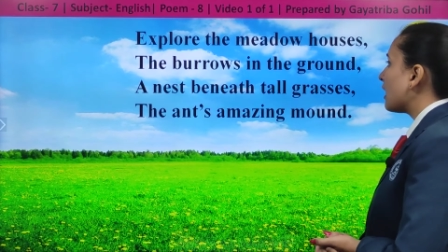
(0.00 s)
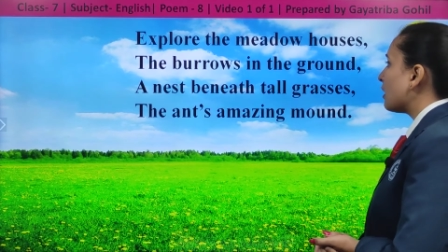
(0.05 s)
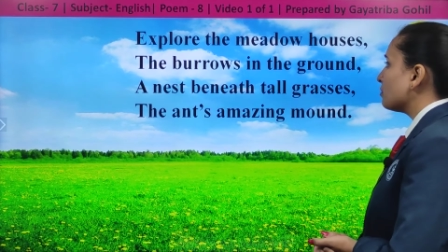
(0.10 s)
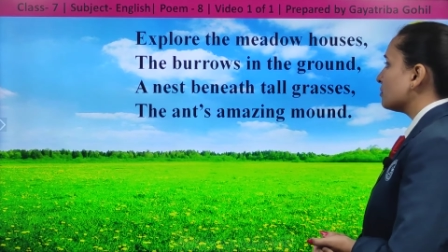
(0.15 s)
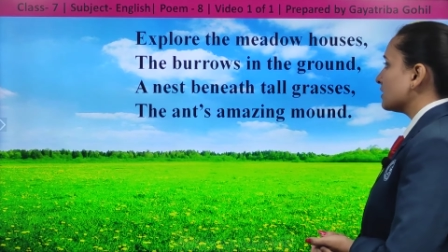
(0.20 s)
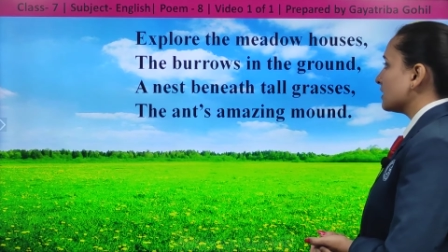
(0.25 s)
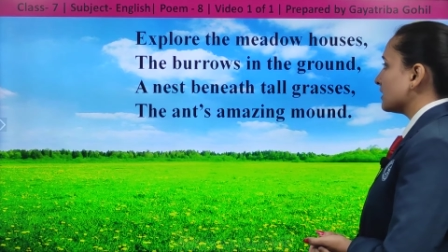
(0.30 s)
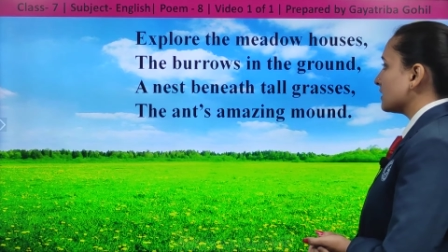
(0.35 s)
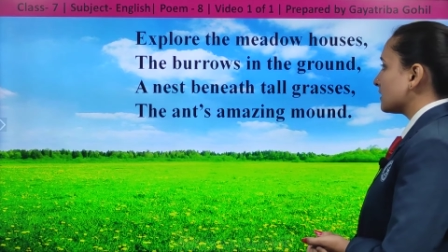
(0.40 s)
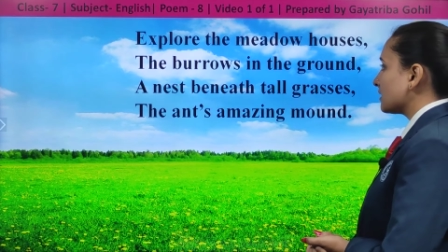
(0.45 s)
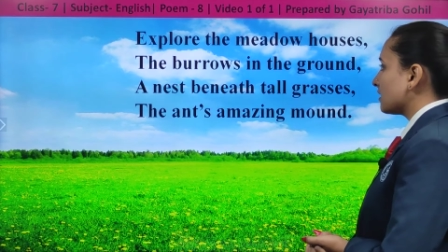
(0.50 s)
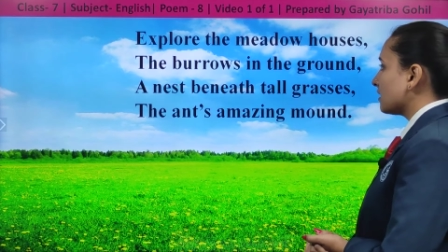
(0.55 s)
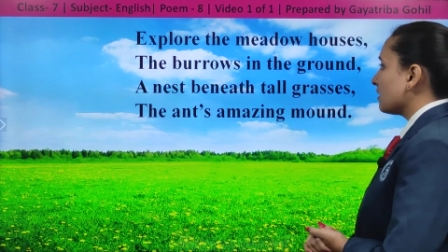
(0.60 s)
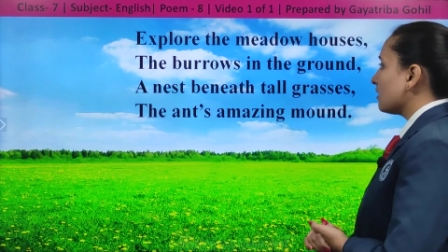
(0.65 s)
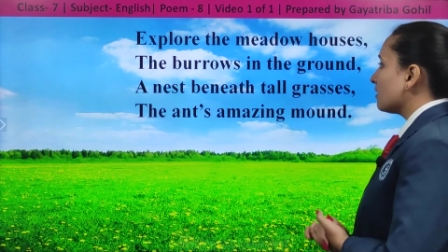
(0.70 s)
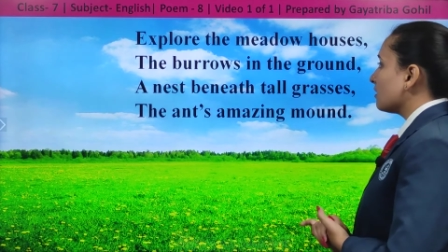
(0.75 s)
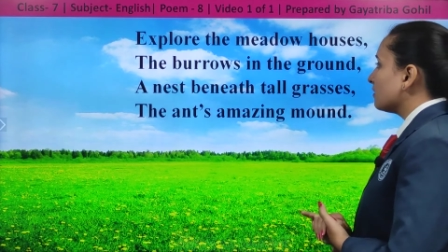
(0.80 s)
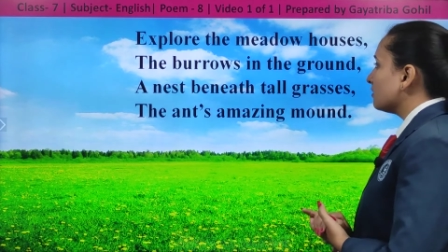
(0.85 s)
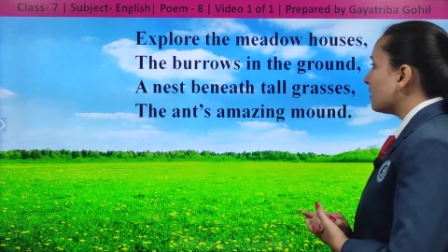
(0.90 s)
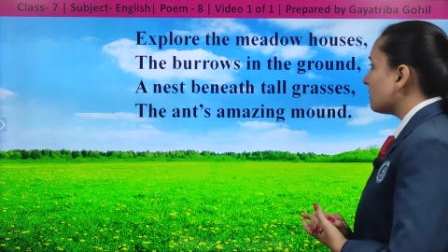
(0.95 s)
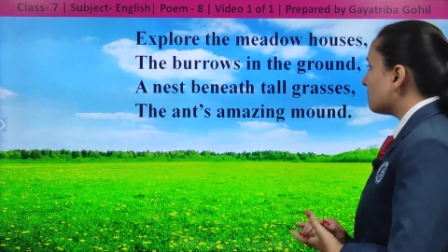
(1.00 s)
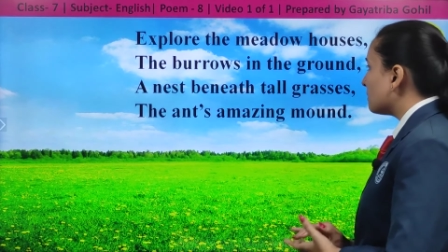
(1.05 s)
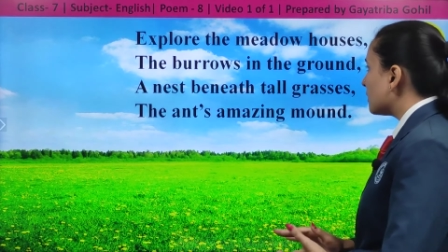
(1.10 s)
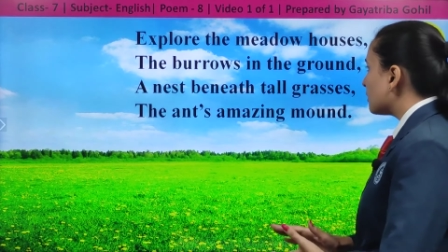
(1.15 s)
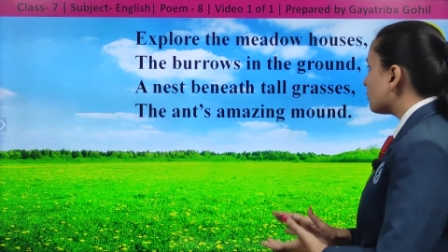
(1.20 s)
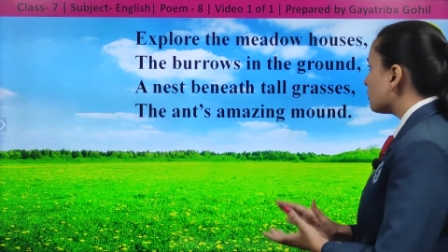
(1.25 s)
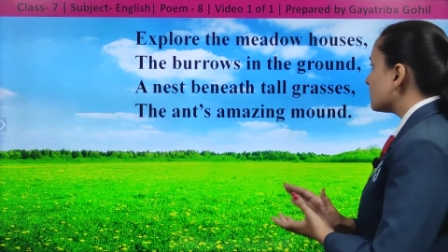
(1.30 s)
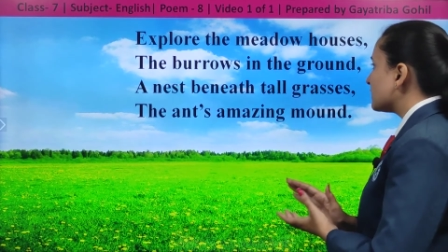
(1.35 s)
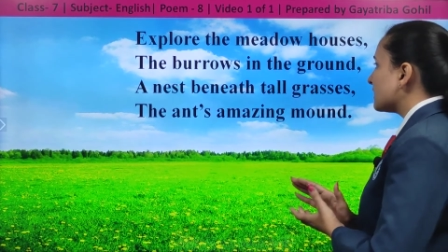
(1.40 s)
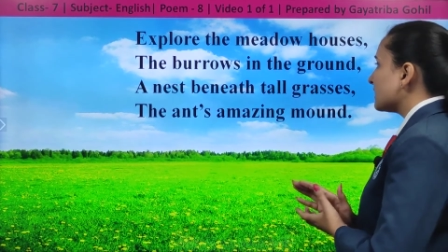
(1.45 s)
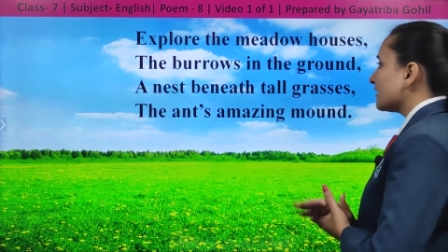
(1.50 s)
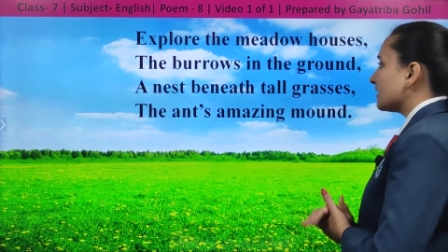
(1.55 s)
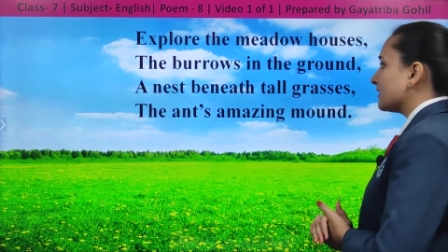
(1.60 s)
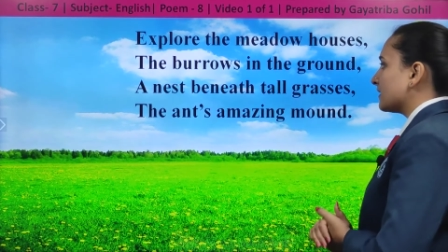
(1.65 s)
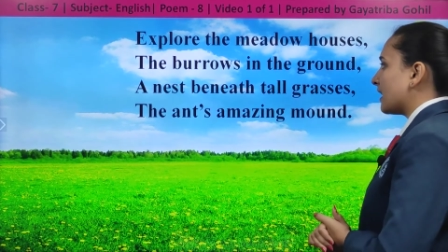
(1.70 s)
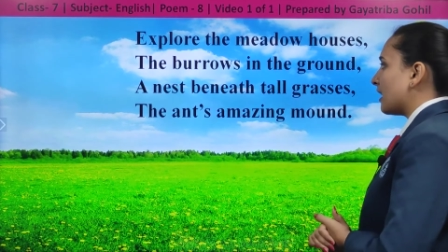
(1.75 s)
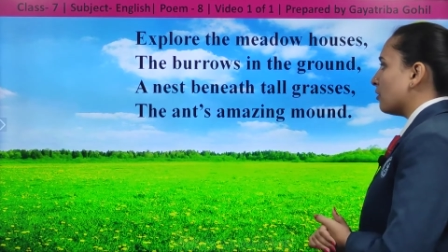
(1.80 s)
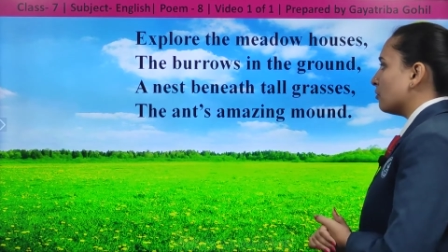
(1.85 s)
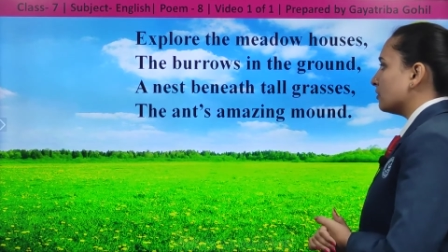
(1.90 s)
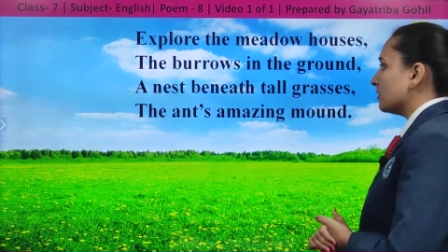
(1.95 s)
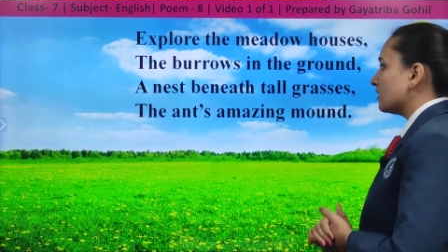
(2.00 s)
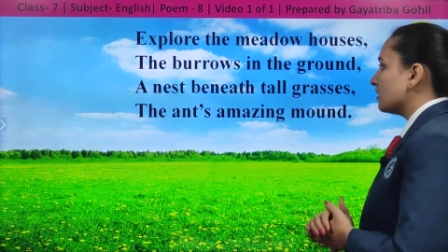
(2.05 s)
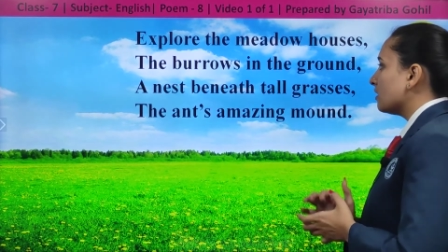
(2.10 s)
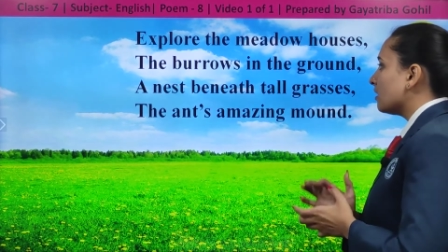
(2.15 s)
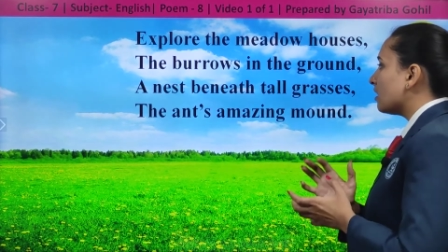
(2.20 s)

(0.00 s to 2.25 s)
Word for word: houses, the burrows in the ground,